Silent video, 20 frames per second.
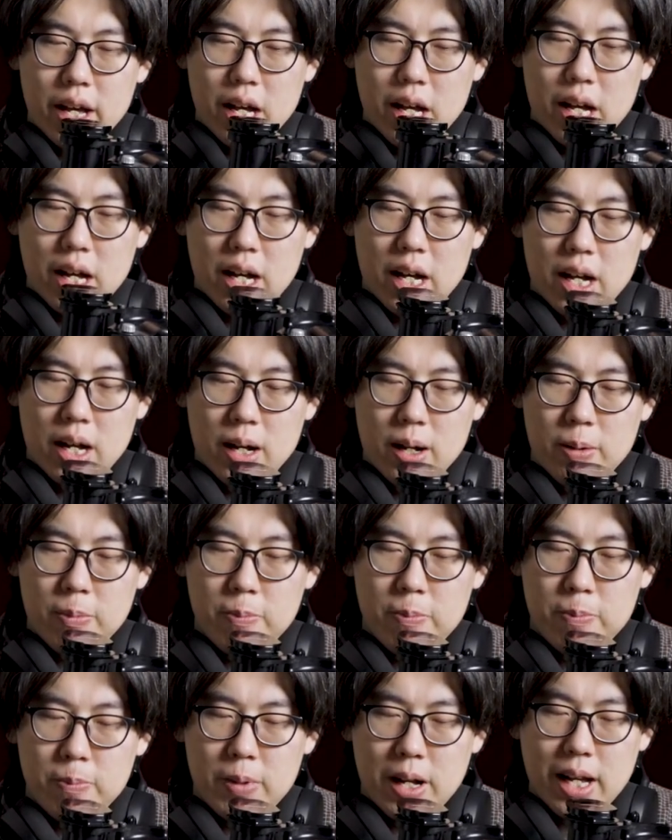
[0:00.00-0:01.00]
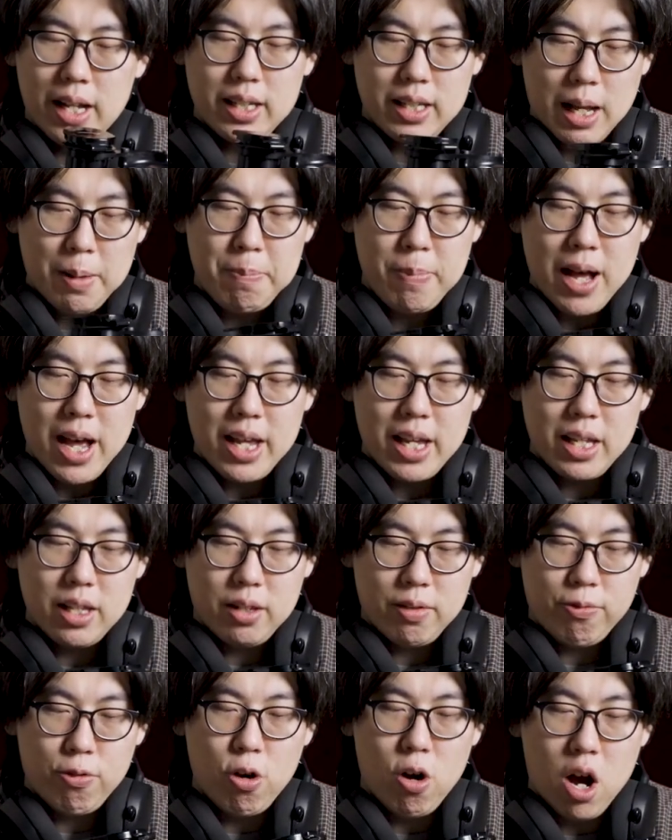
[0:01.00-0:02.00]
I buy
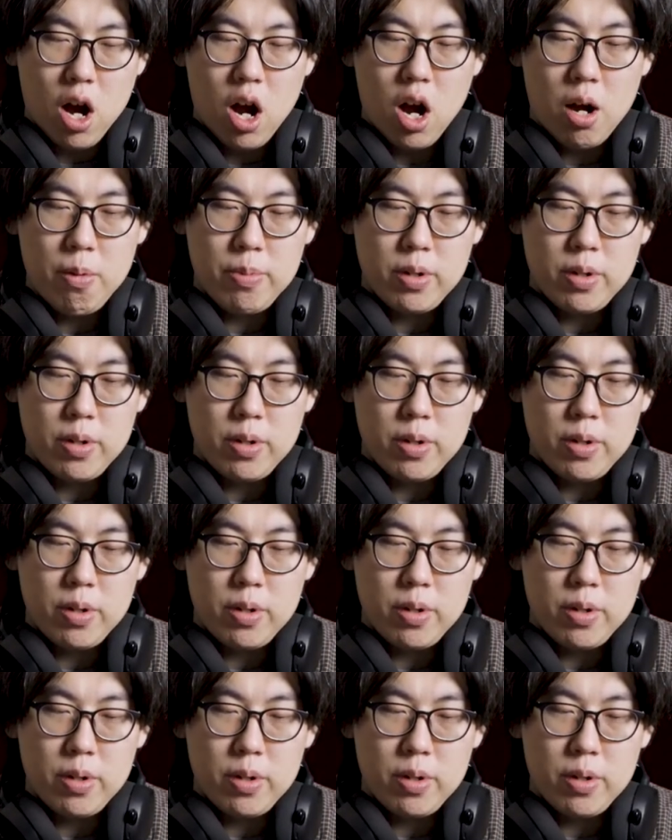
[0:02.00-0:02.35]
it for R